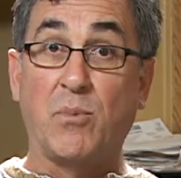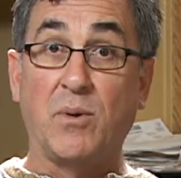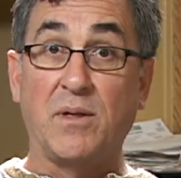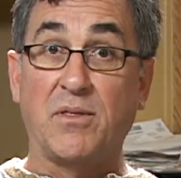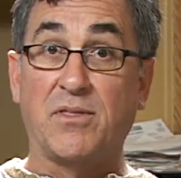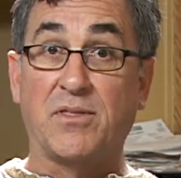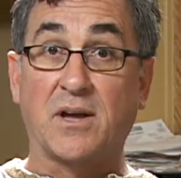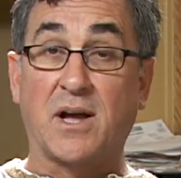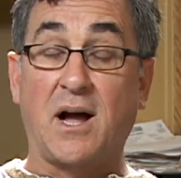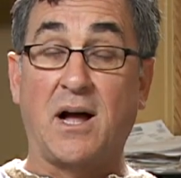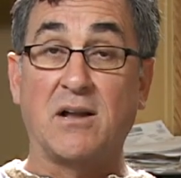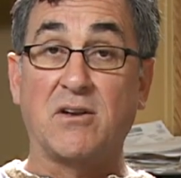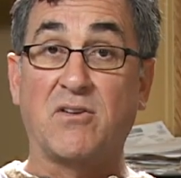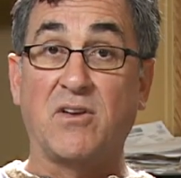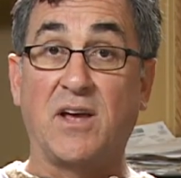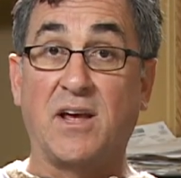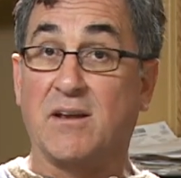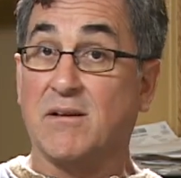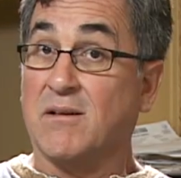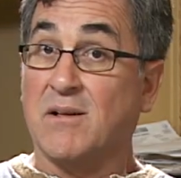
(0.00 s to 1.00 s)
with the
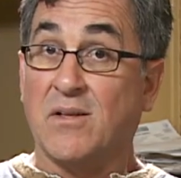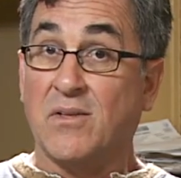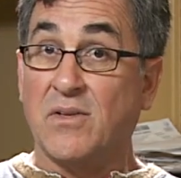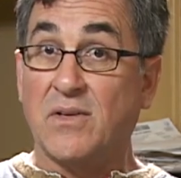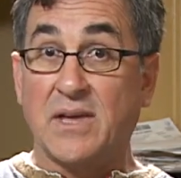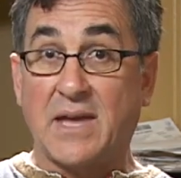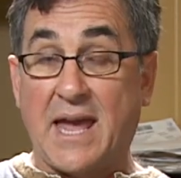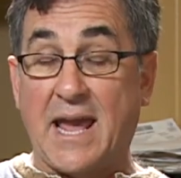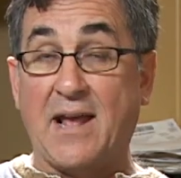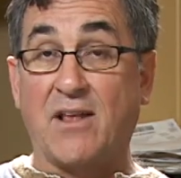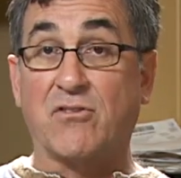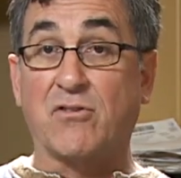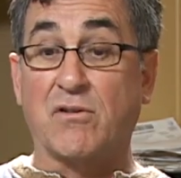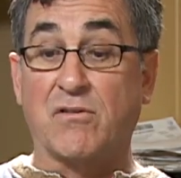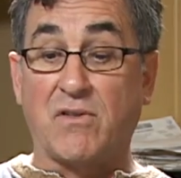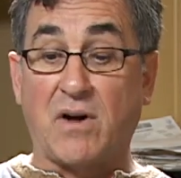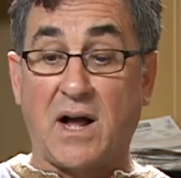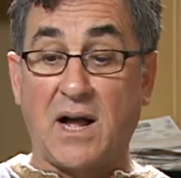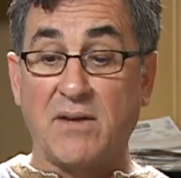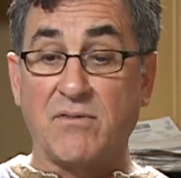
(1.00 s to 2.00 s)
content can't
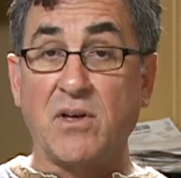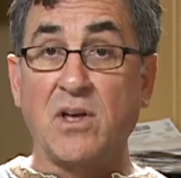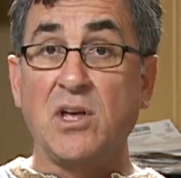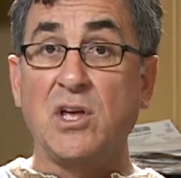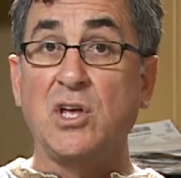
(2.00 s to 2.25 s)
survive.